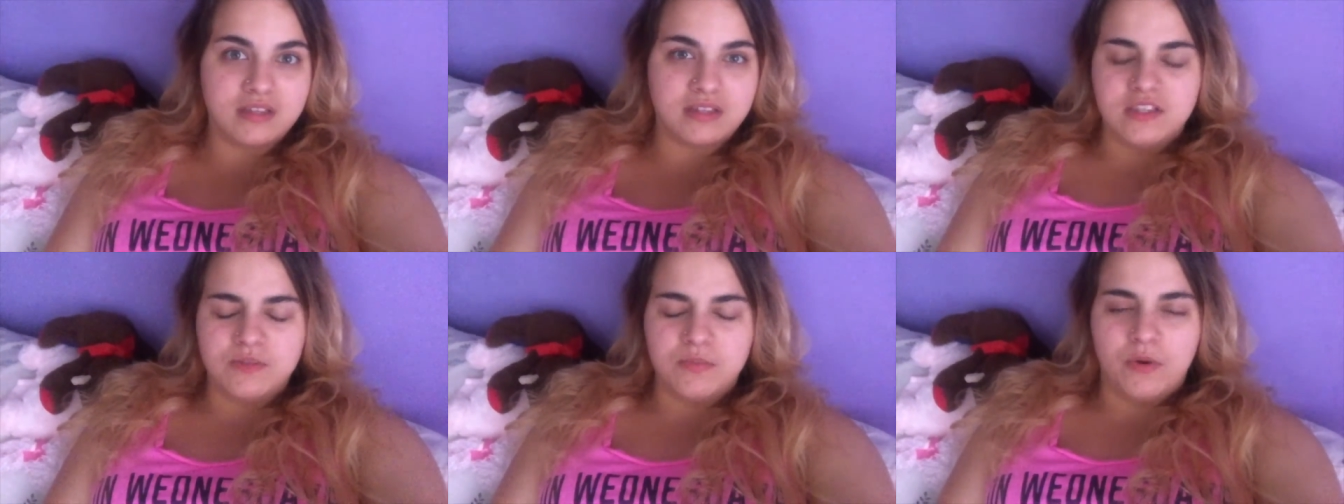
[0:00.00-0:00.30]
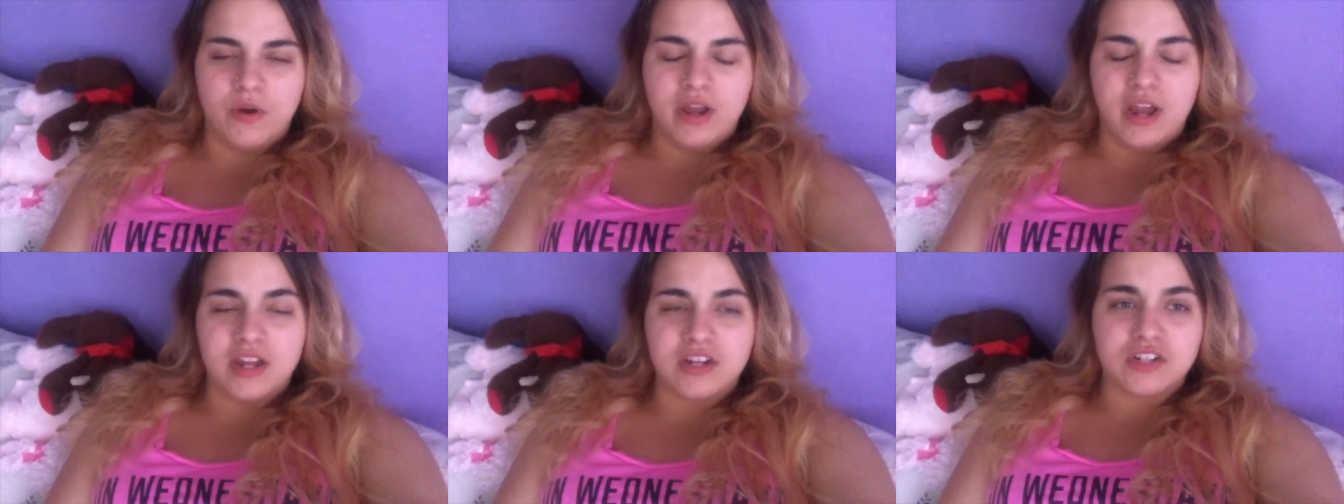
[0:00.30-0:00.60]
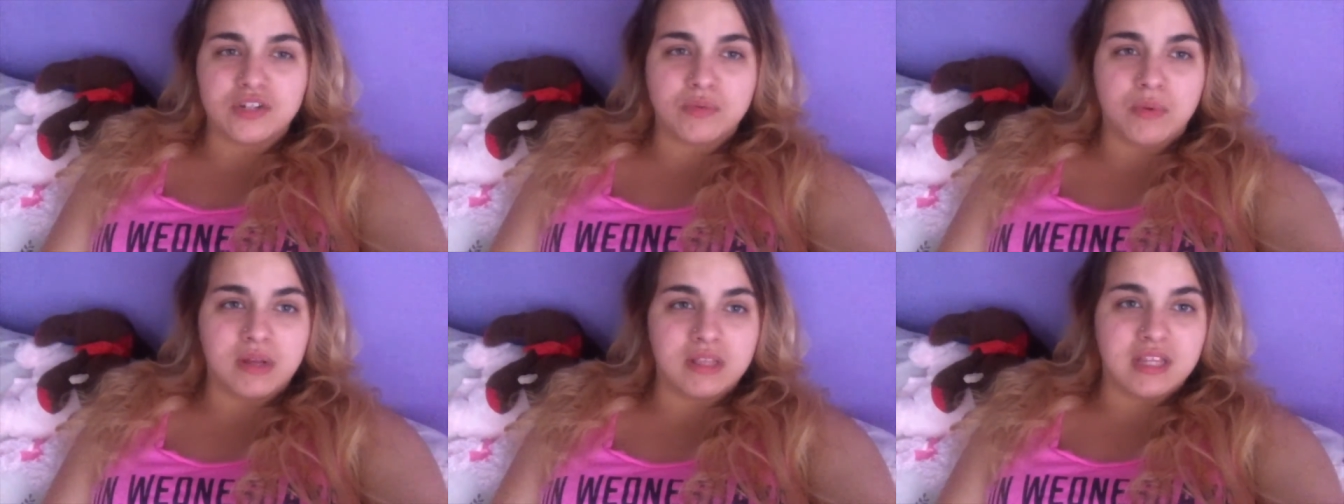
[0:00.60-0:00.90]
At this point, I
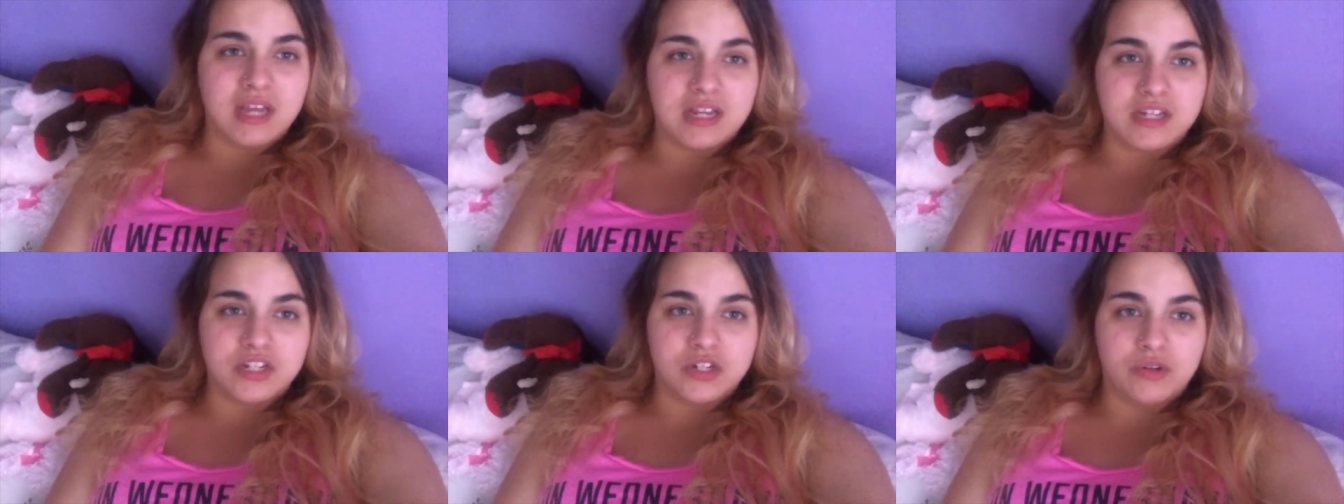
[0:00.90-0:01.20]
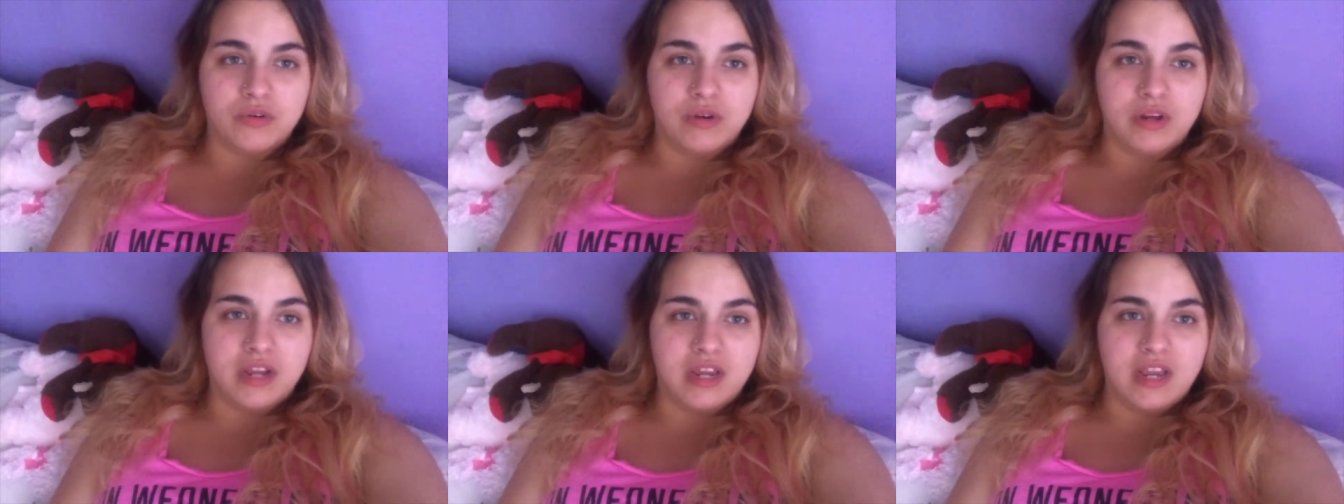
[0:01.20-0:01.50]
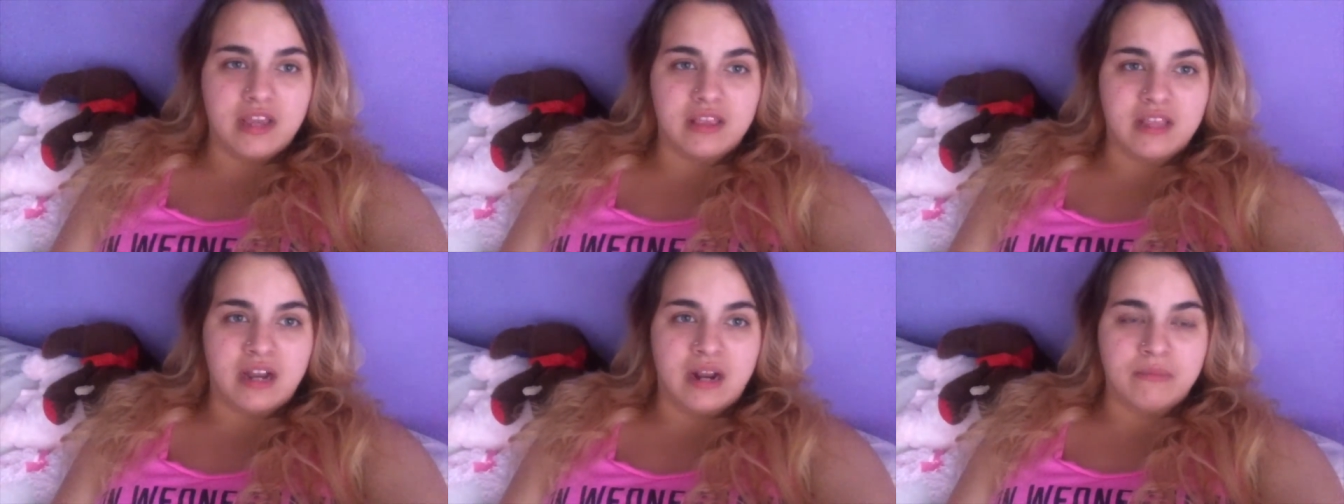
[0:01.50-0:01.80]
just want that degree
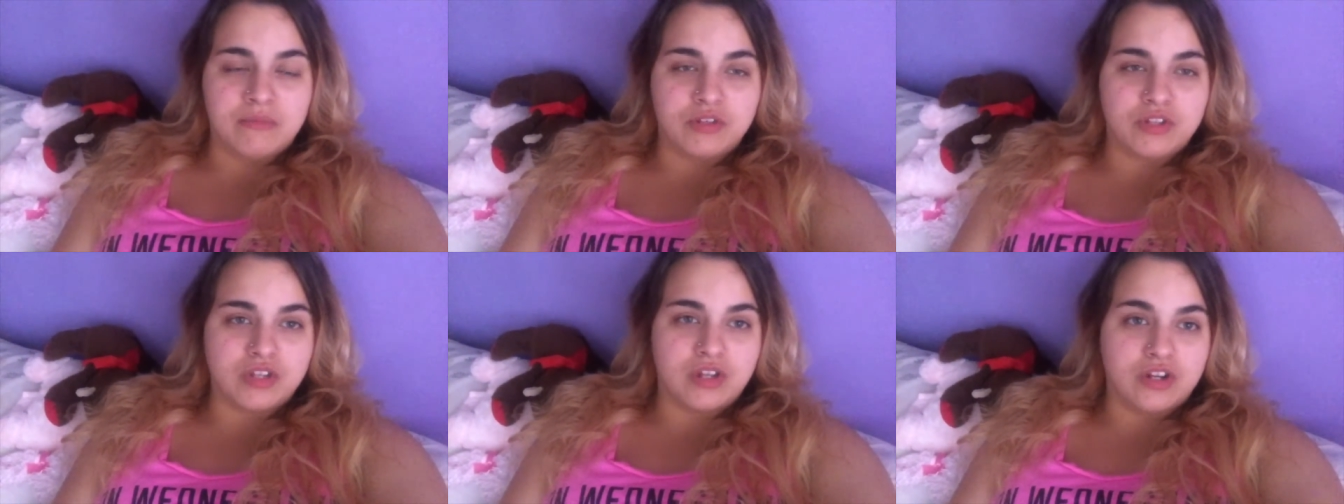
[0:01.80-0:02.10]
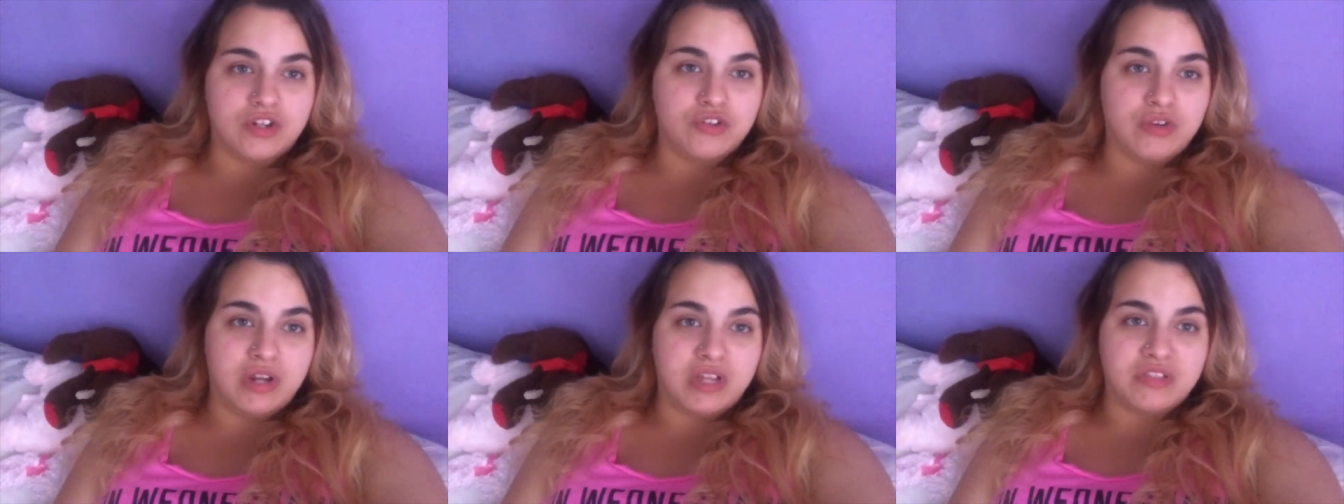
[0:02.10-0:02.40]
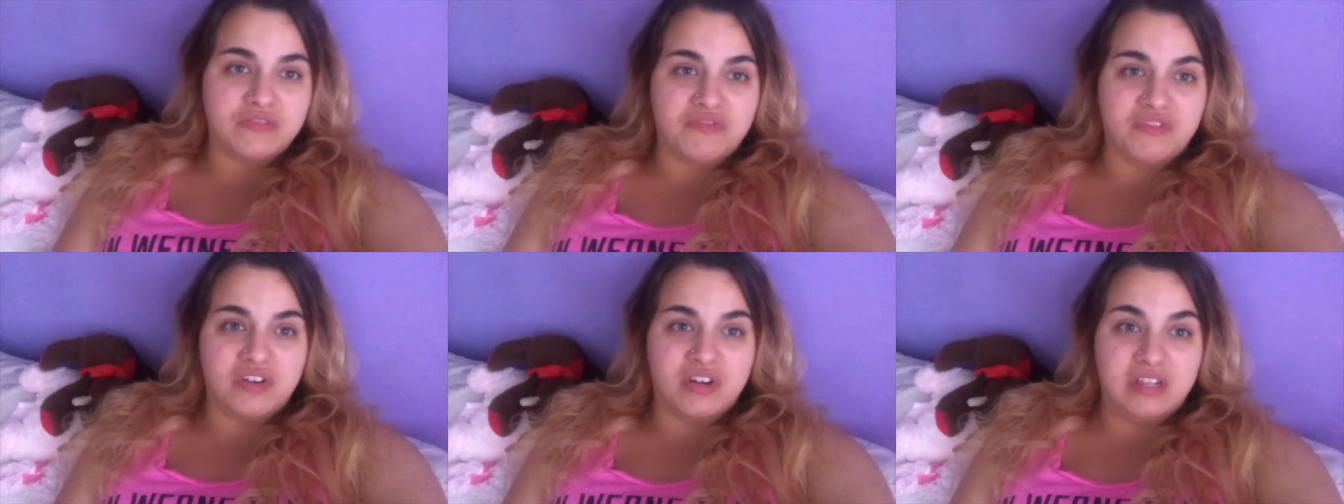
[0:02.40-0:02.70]
and then I'm just going to
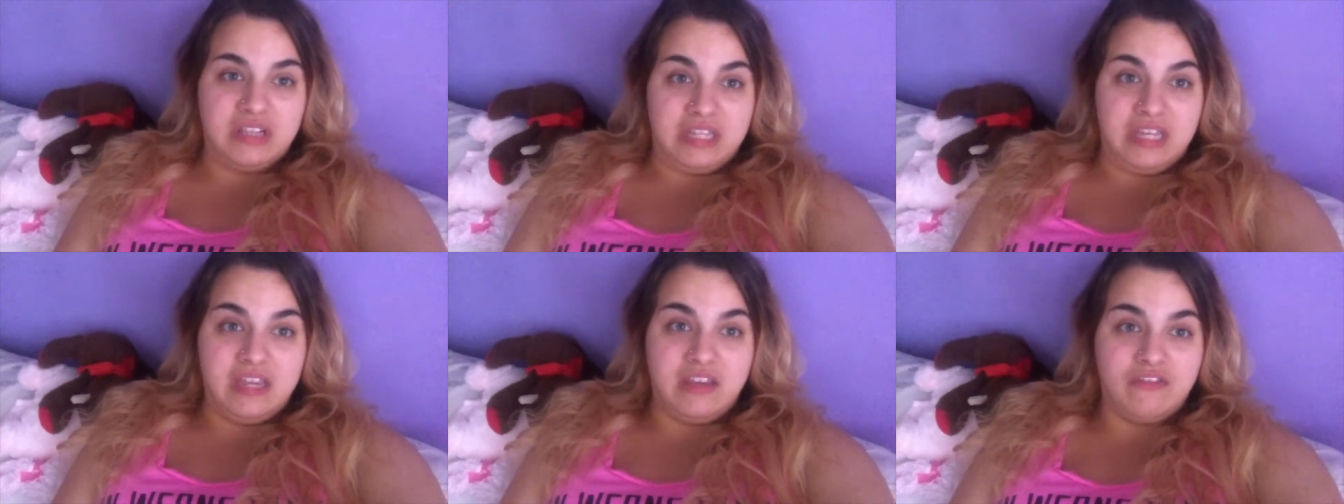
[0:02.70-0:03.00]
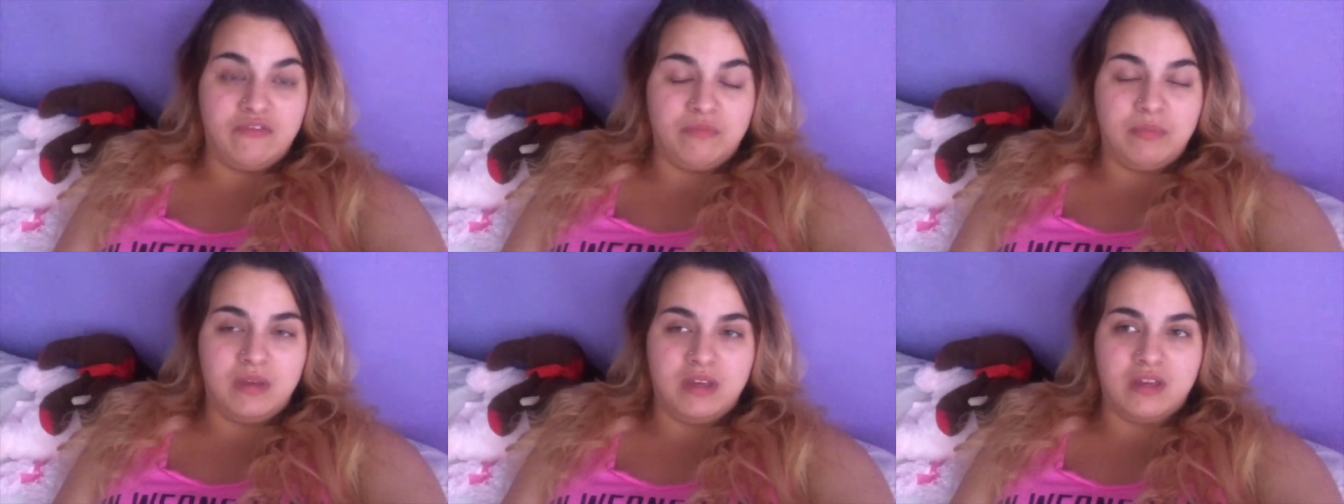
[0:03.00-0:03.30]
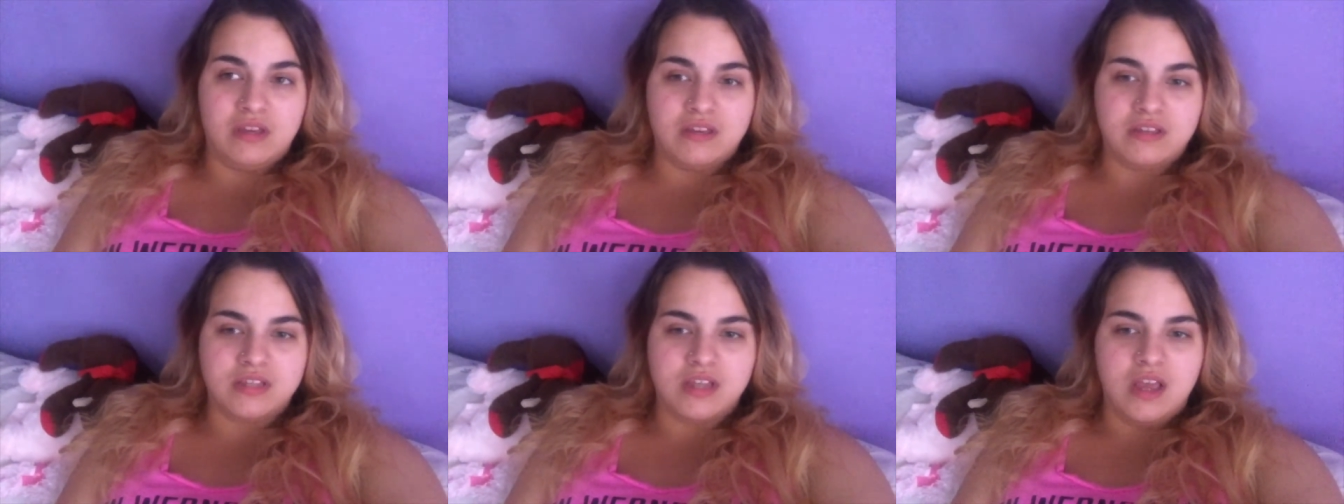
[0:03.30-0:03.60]
transfer and leave
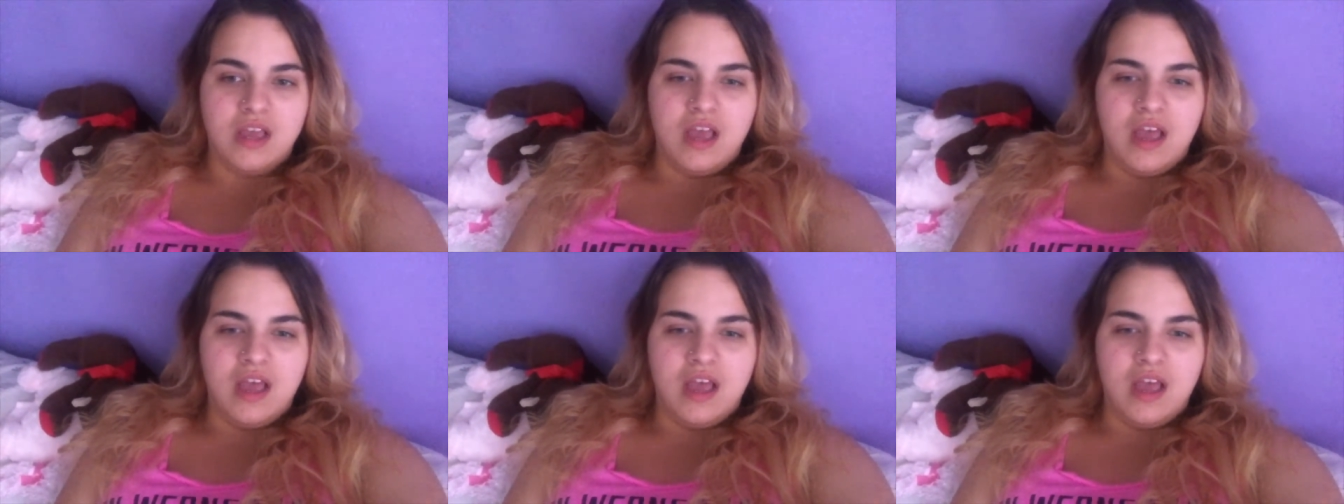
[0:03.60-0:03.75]
because